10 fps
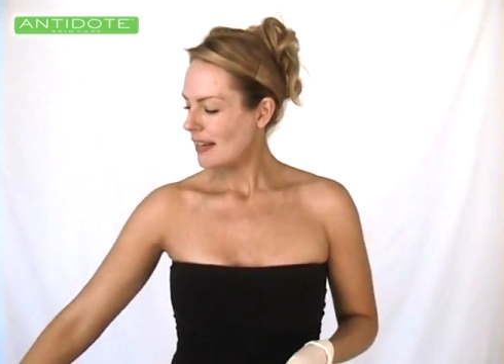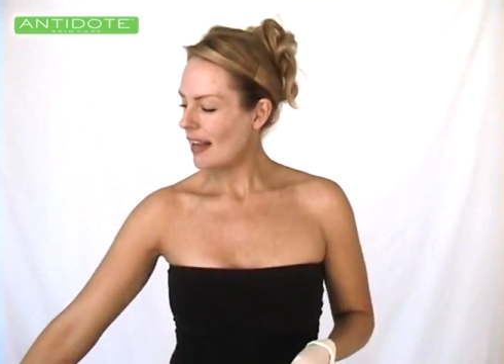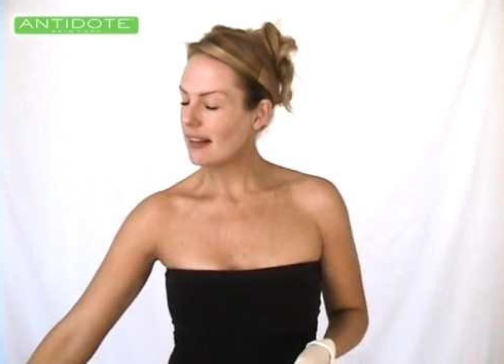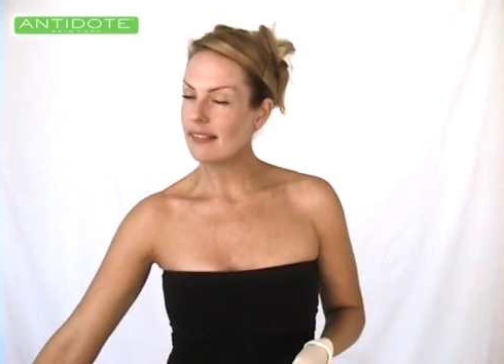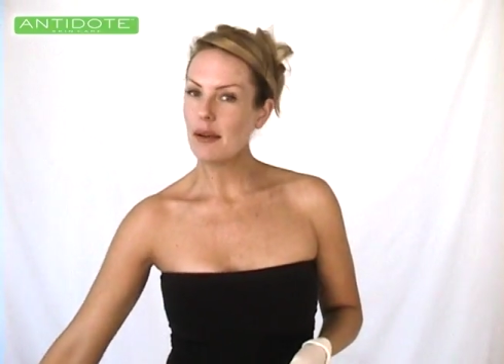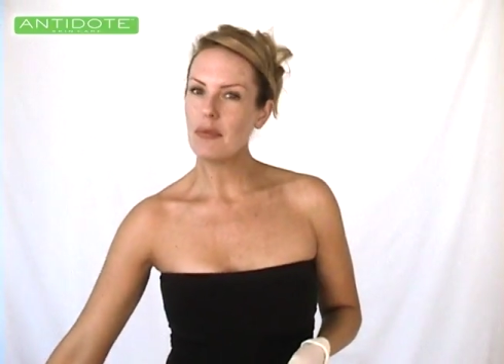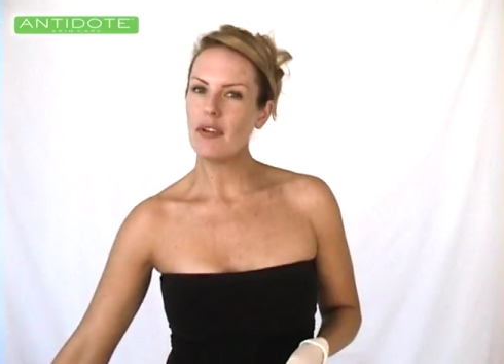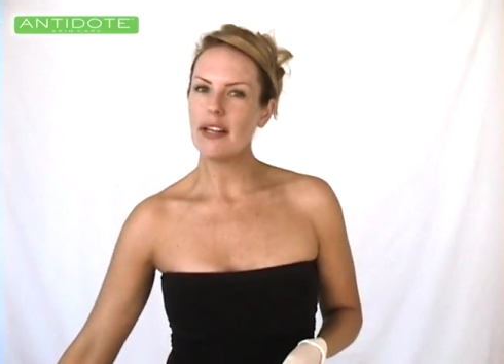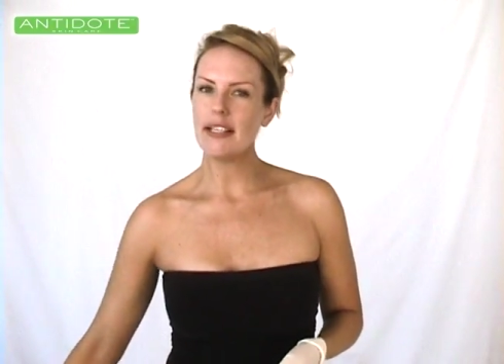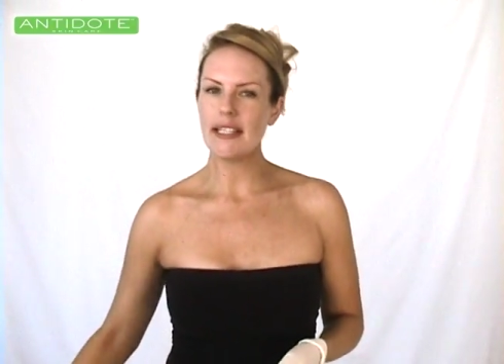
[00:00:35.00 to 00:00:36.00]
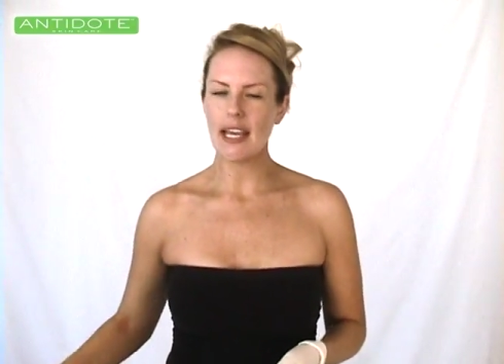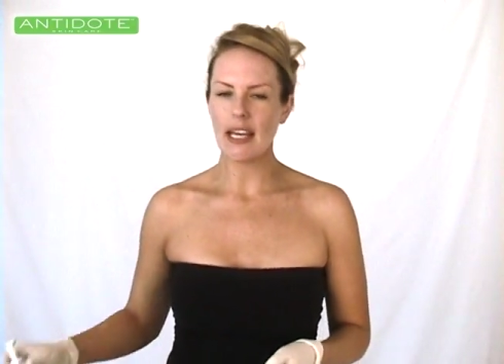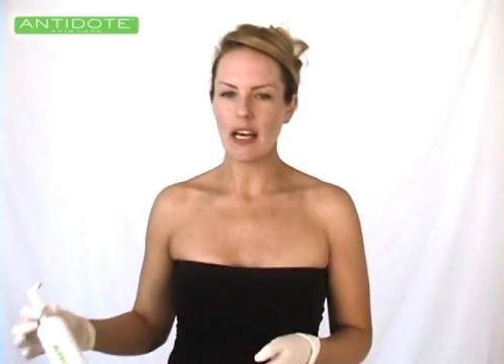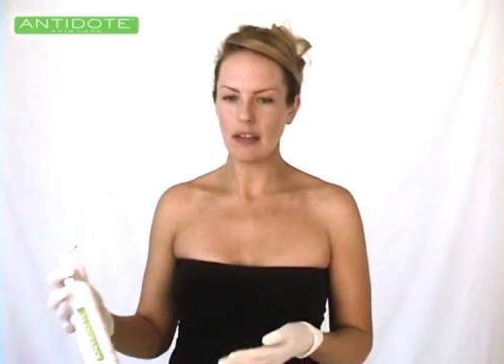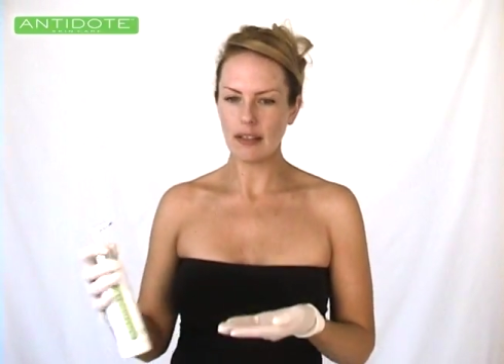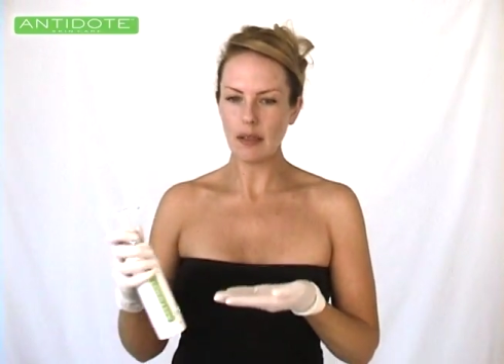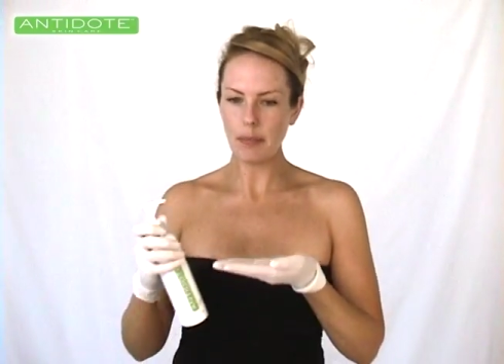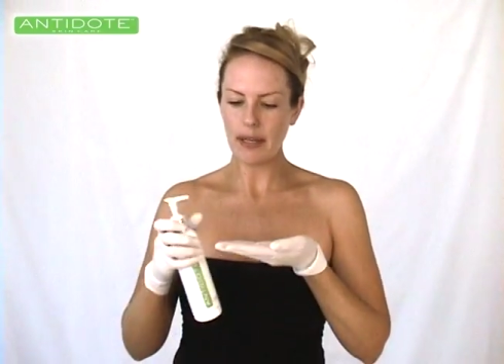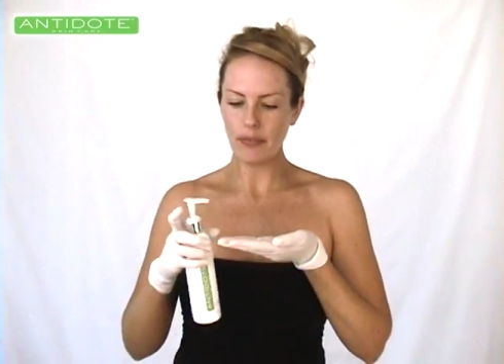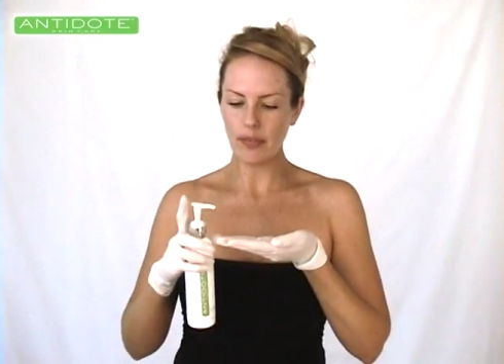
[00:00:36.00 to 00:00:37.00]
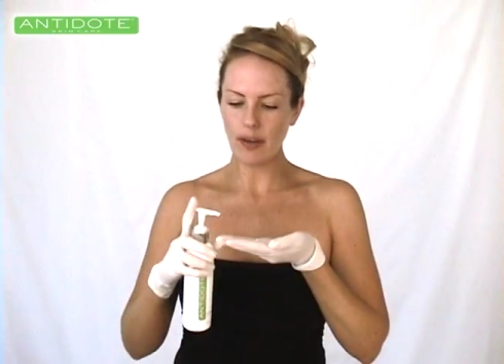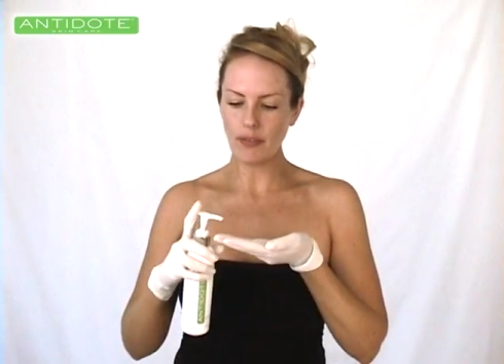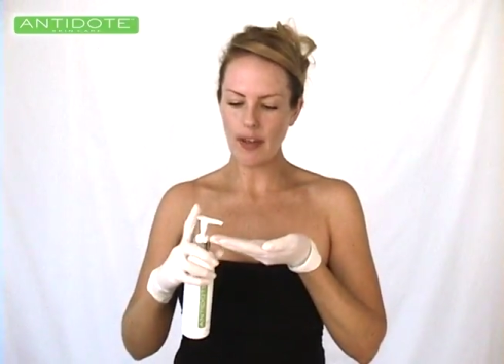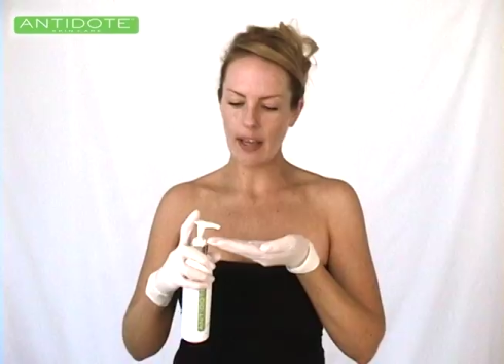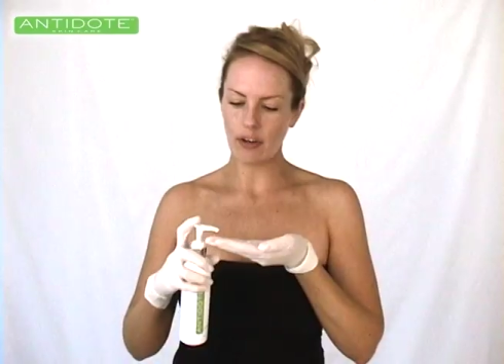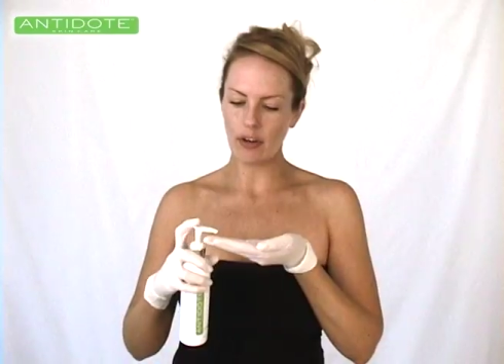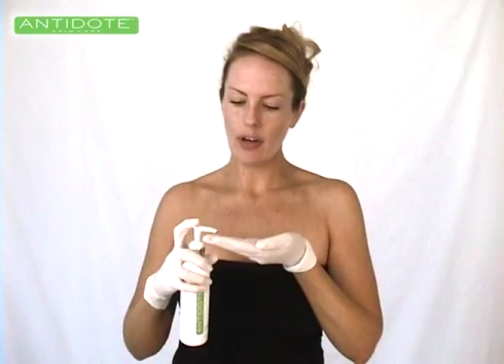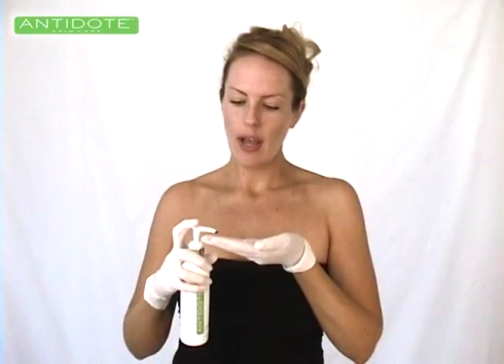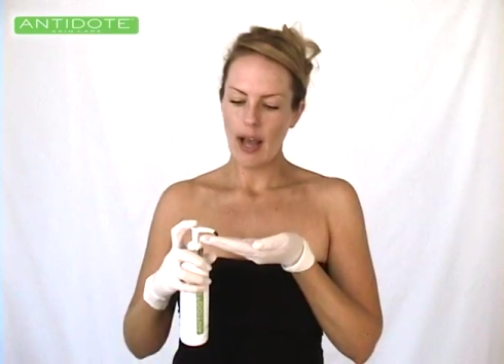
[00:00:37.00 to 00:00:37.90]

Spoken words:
next I'm going to take a little bit of self-tanner.